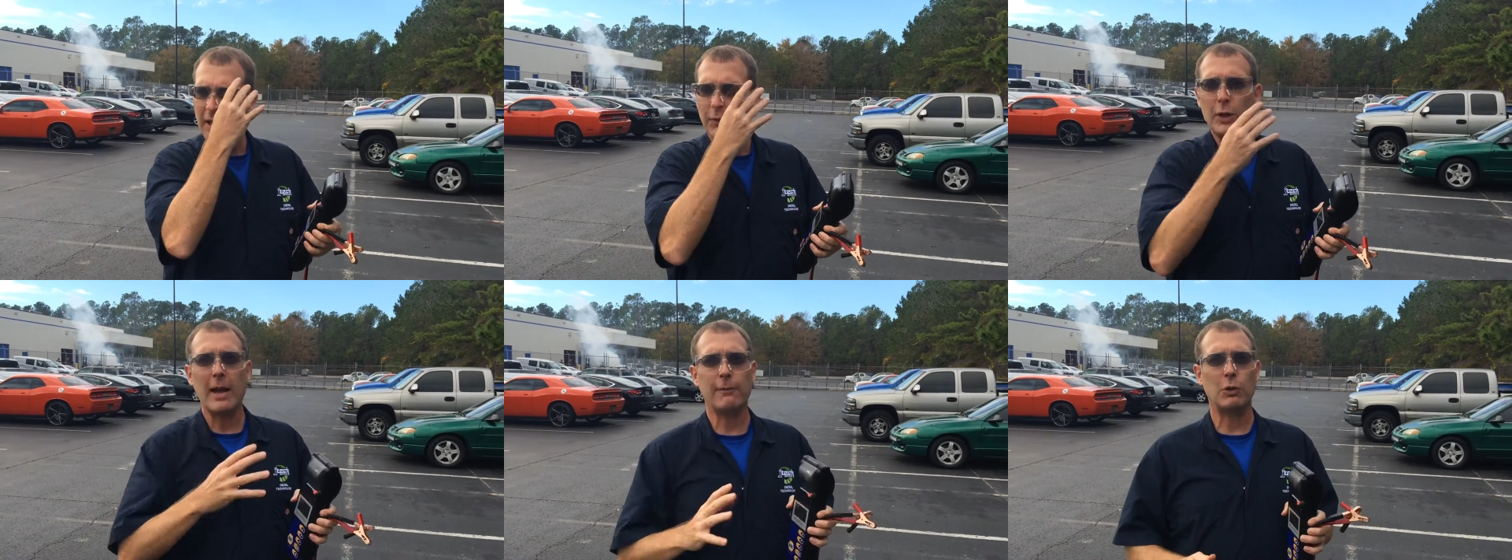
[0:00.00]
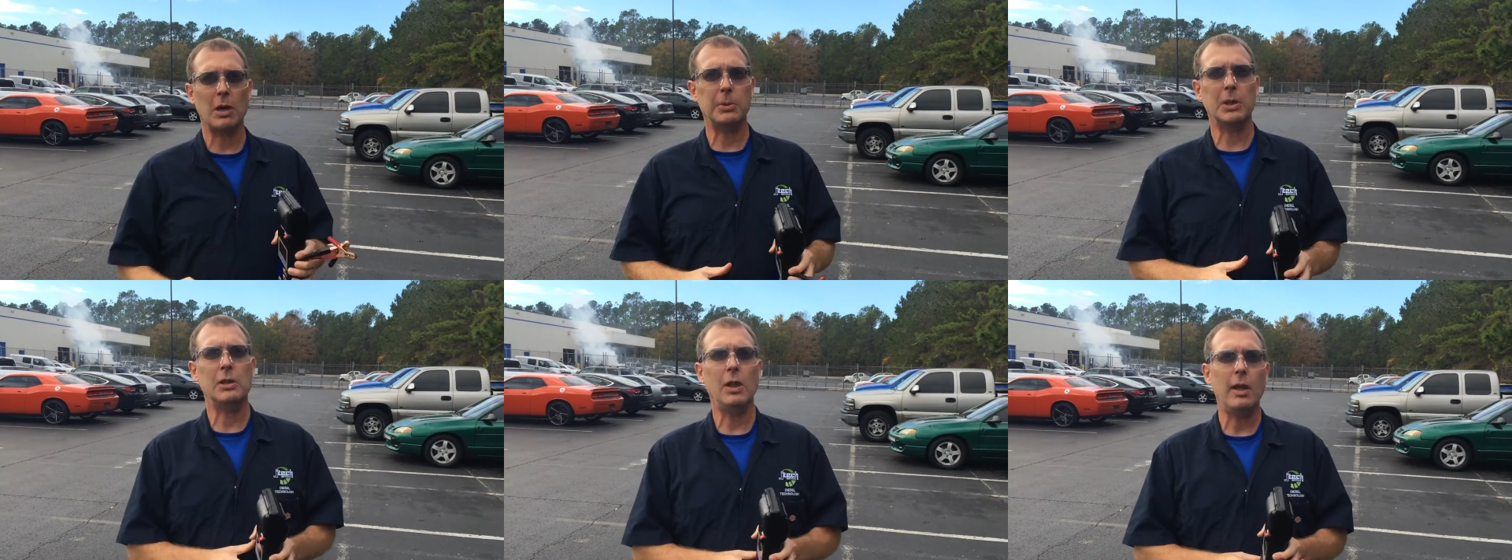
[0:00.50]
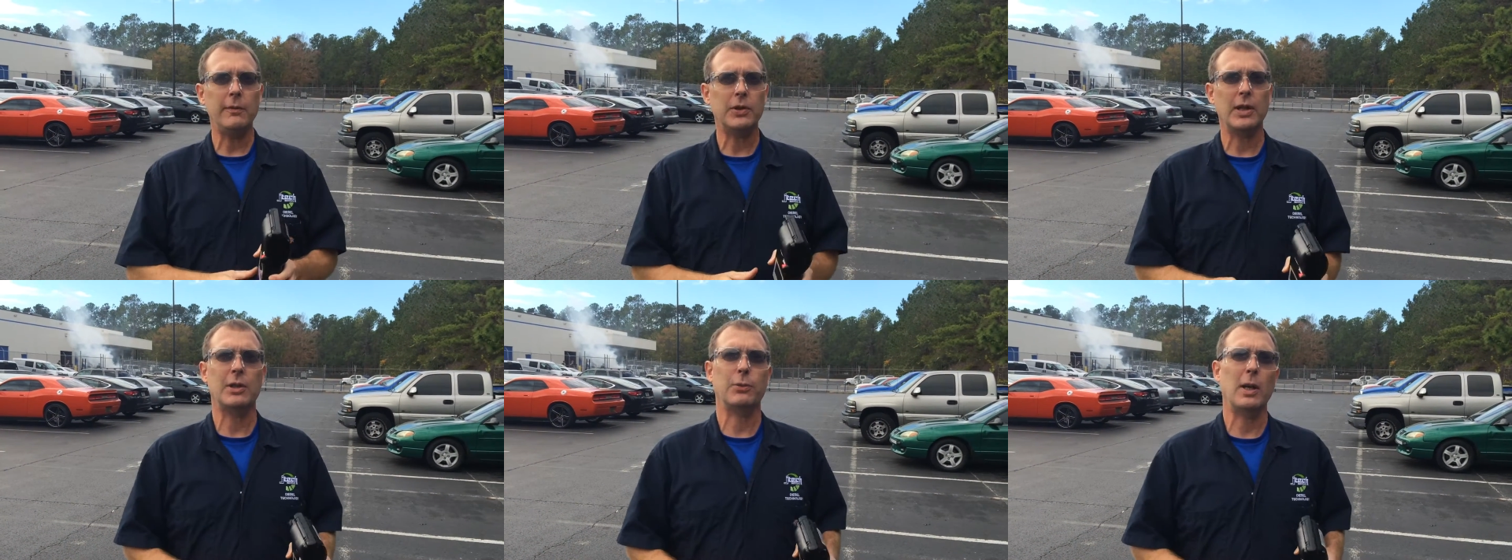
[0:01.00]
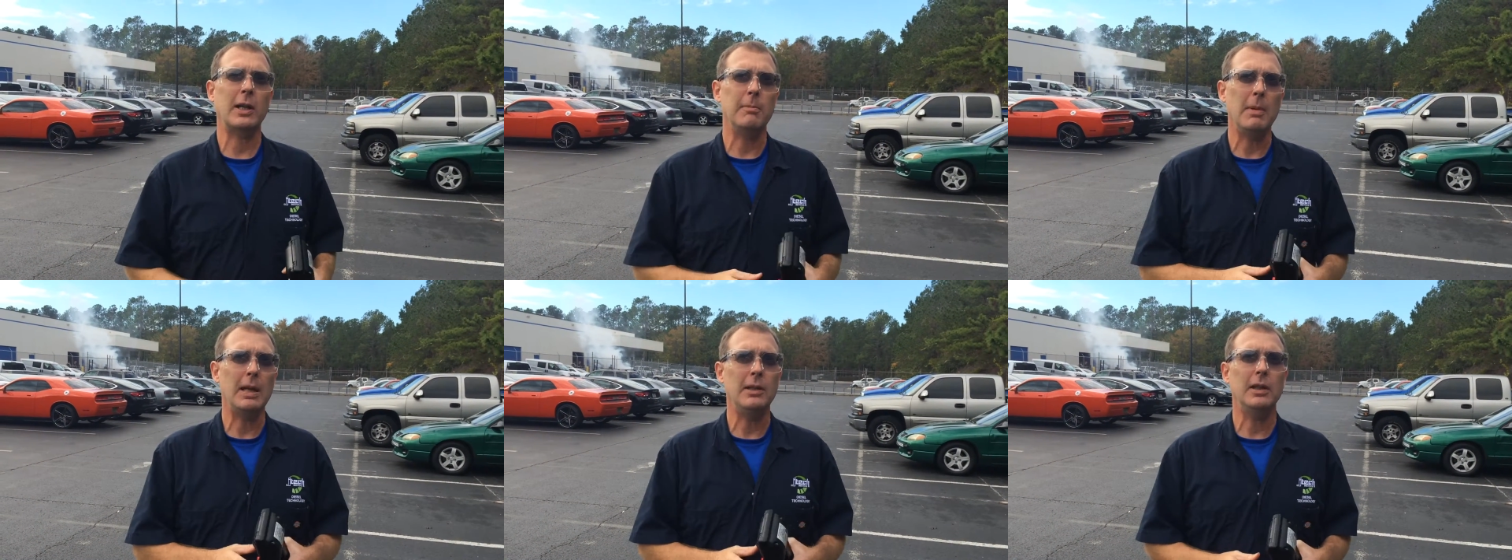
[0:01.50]
if you have rubber gloves, that's
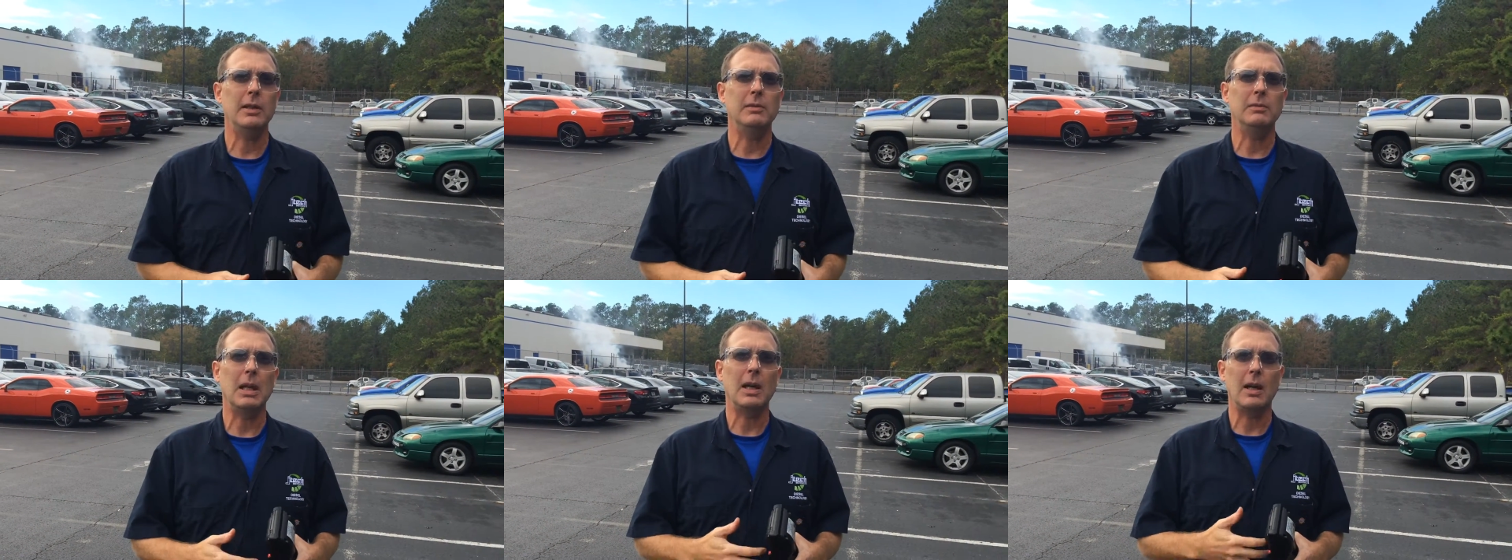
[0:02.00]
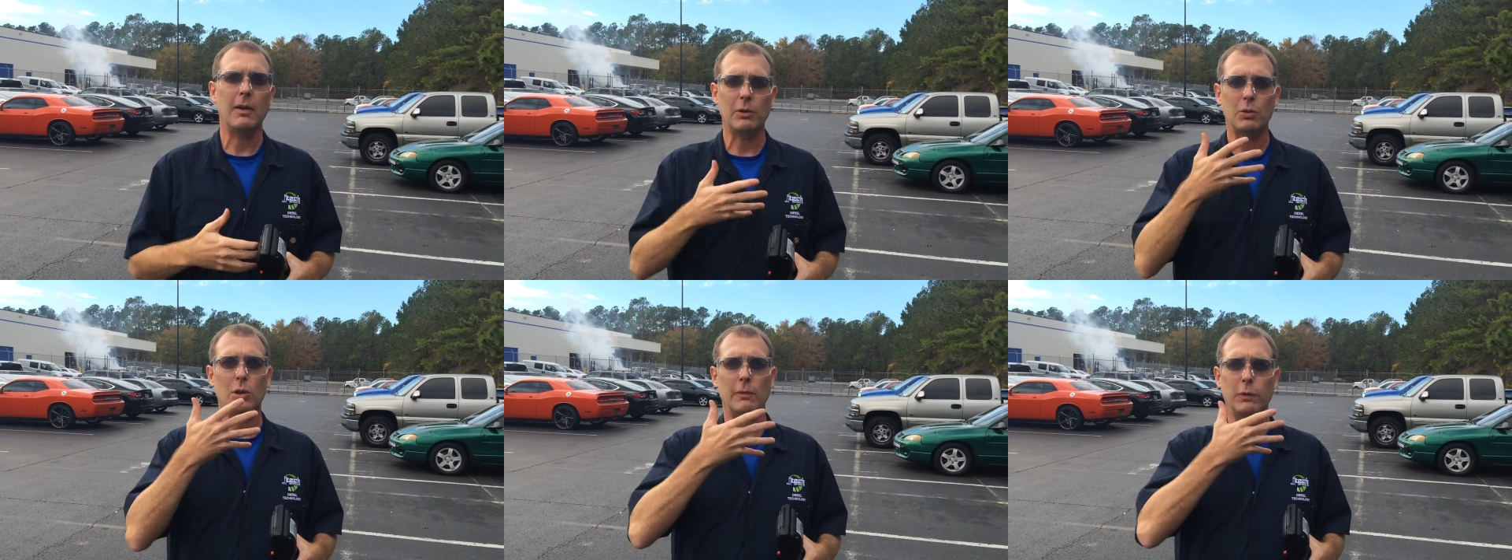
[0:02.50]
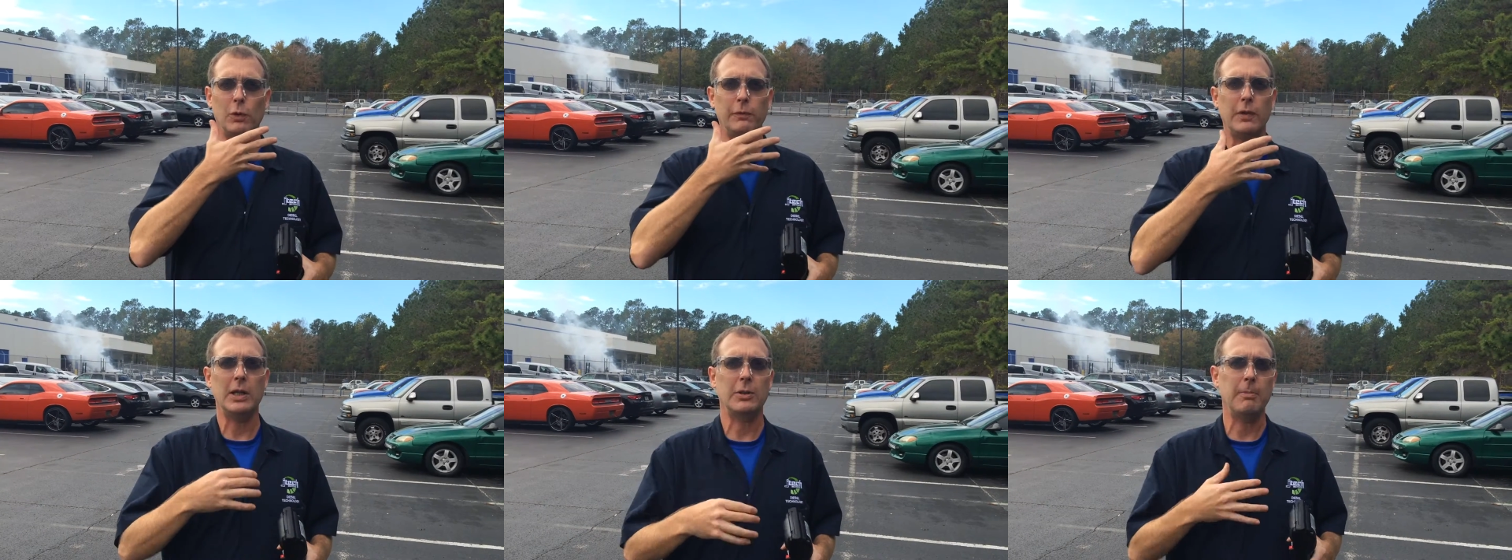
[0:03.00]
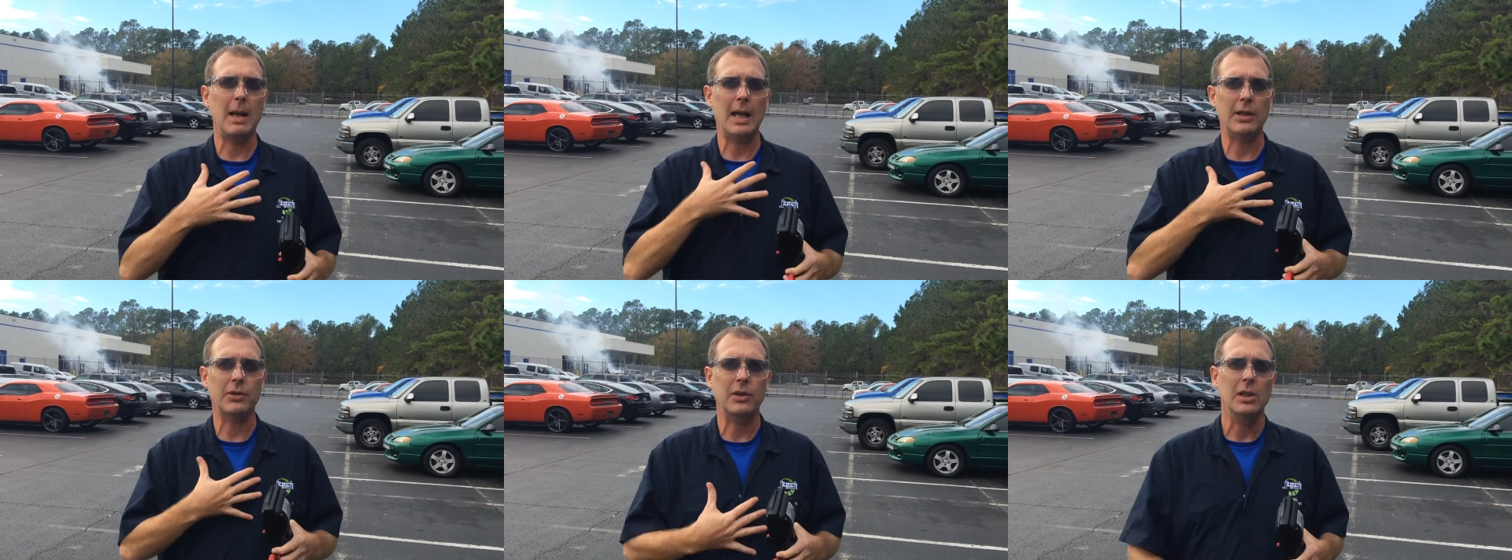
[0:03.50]
recommended, uh, or a full face
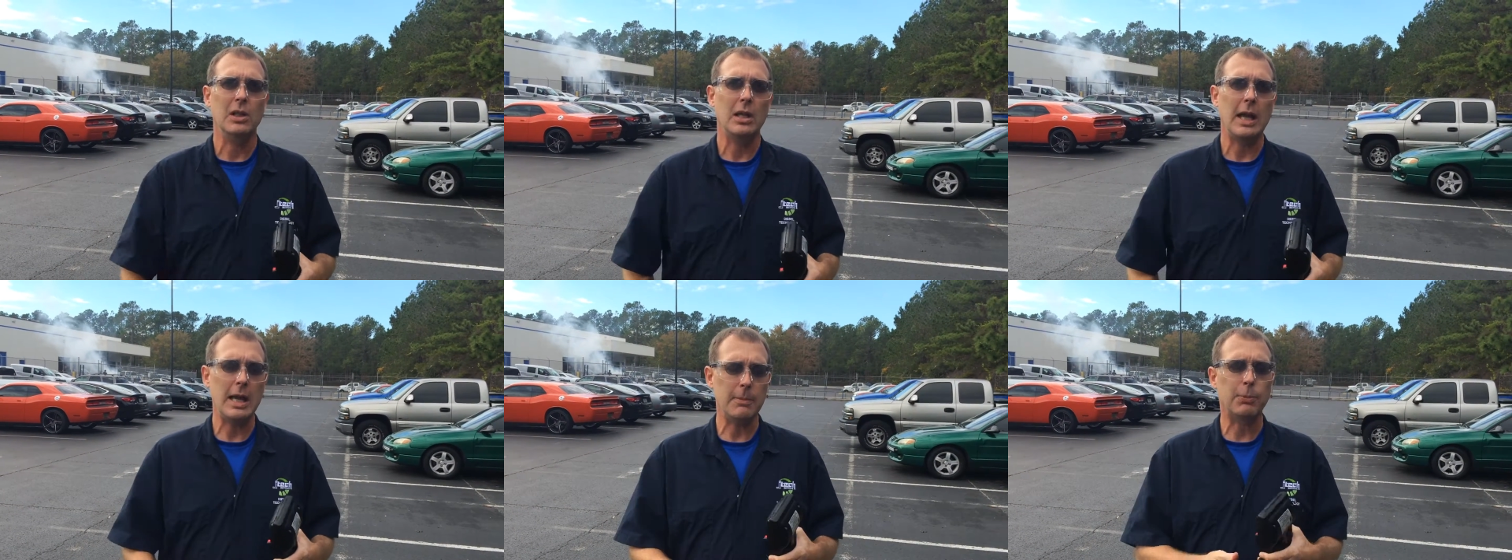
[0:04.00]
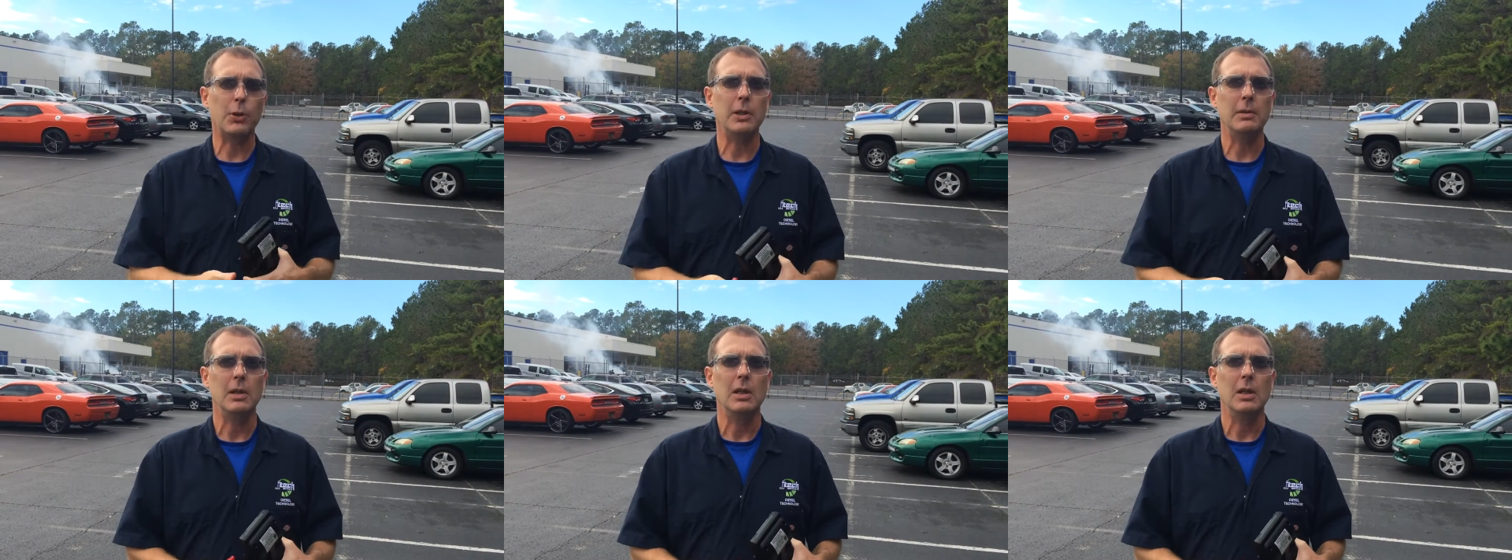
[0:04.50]
mask, apron,